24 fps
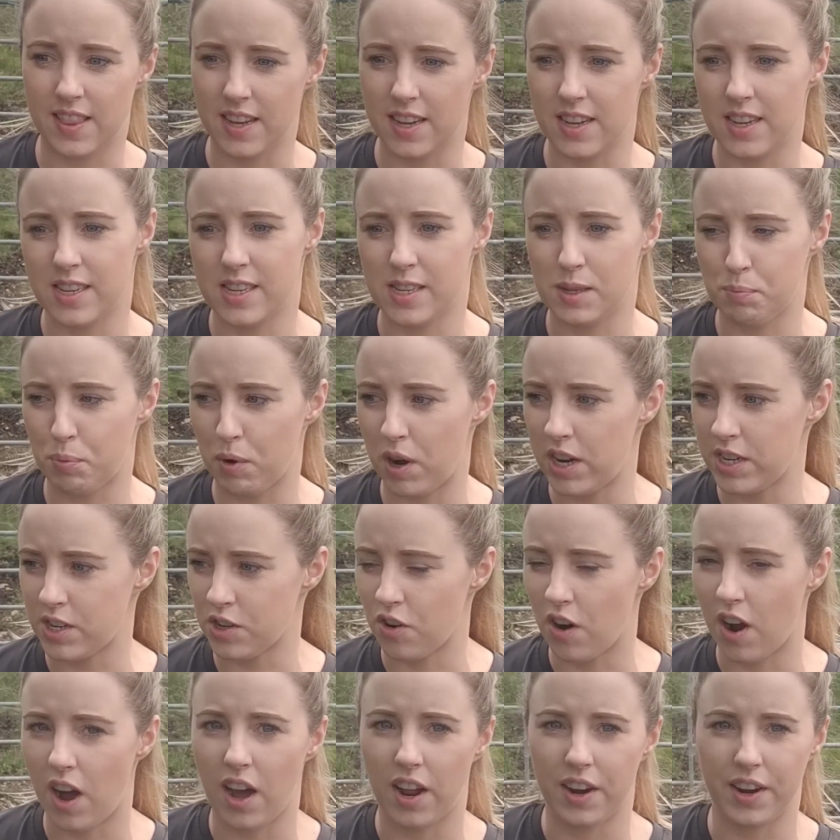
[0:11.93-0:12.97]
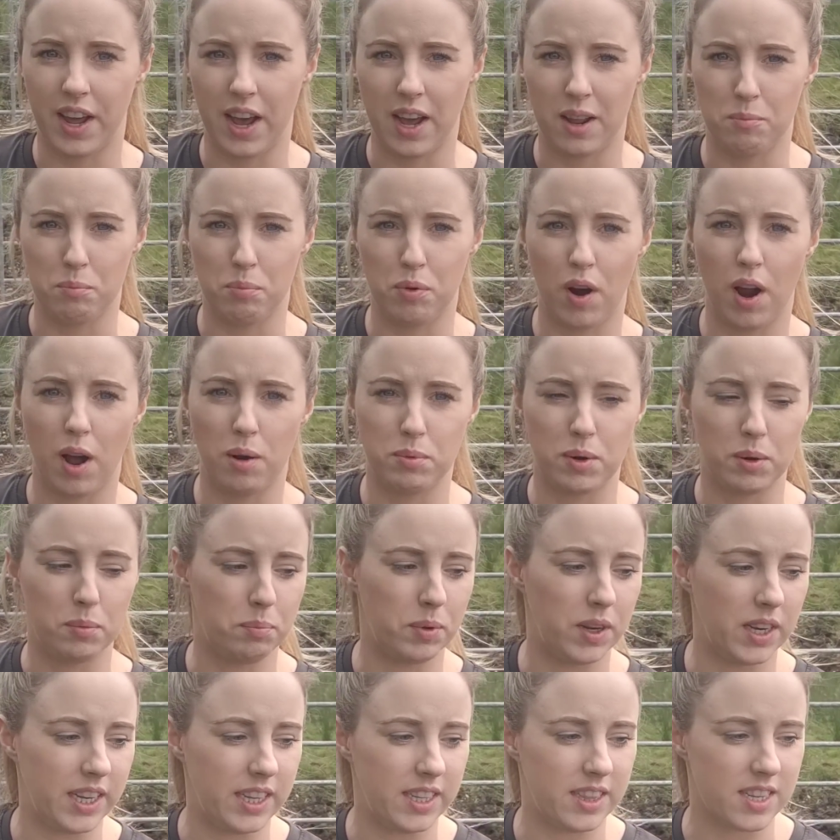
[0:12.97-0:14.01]
the spreader on and
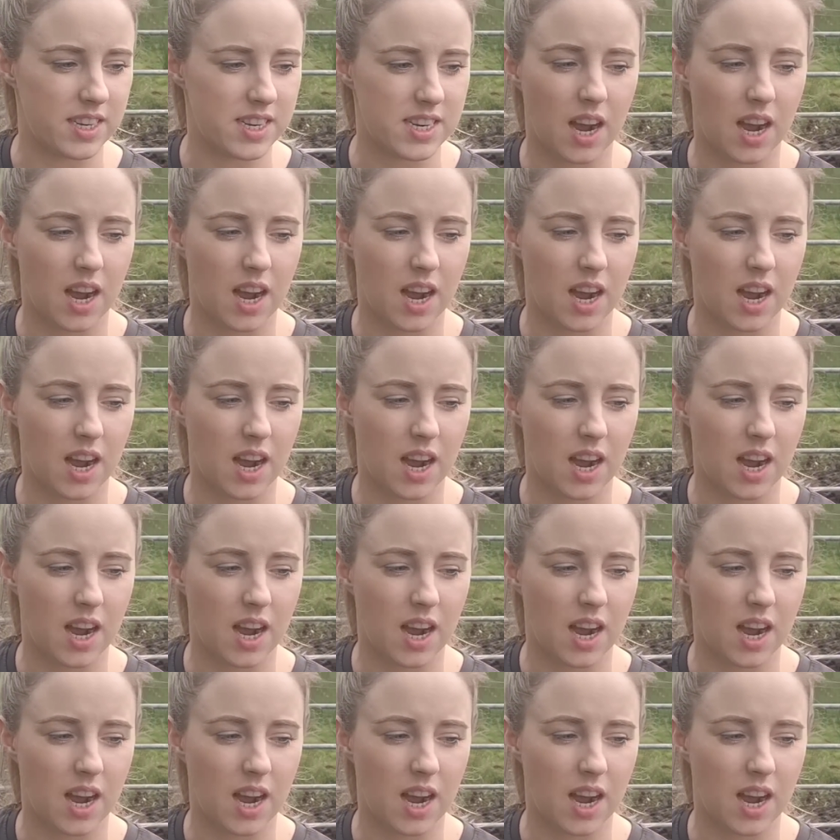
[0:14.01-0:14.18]
probably the